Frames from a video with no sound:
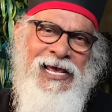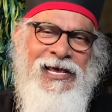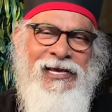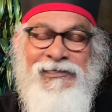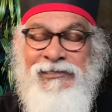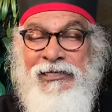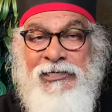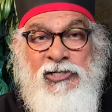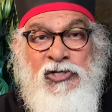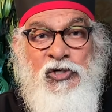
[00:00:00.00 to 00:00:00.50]

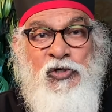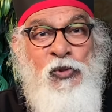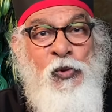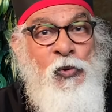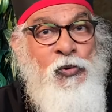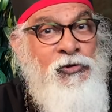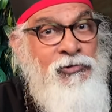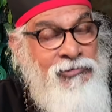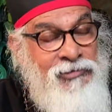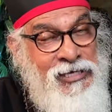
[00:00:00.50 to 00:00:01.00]
The
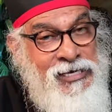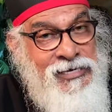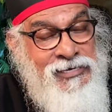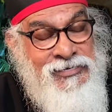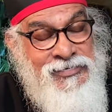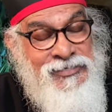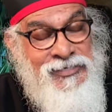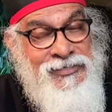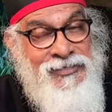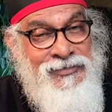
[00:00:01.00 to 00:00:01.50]
two
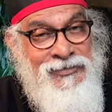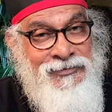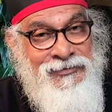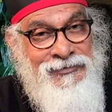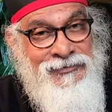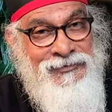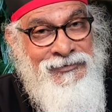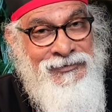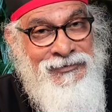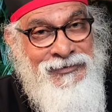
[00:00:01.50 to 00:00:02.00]
things
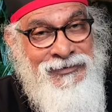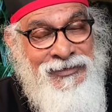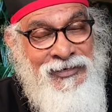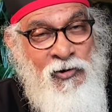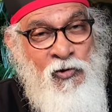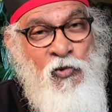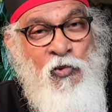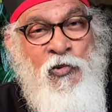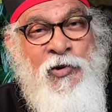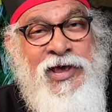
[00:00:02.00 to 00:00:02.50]

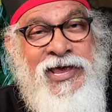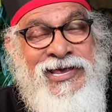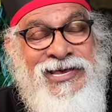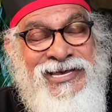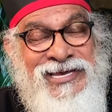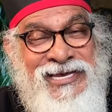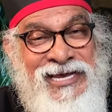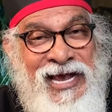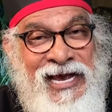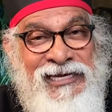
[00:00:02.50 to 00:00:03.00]
we
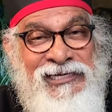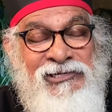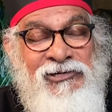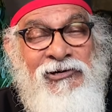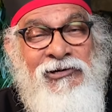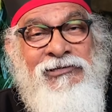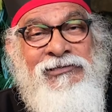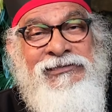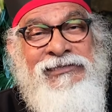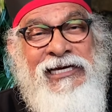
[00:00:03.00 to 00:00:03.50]

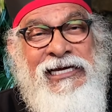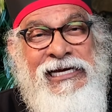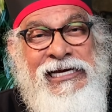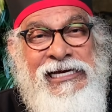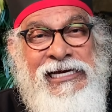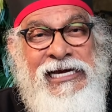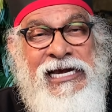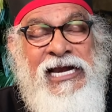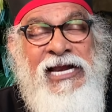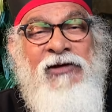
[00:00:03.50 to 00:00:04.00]
cannot
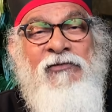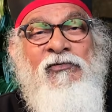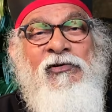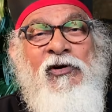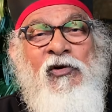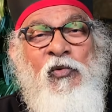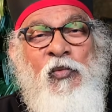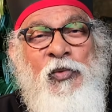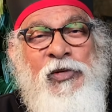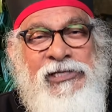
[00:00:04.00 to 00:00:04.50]

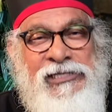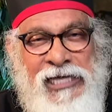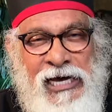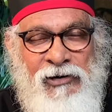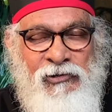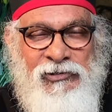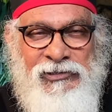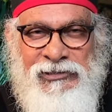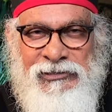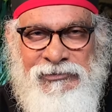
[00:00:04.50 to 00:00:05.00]
live
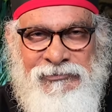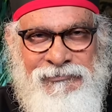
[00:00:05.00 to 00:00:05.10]
without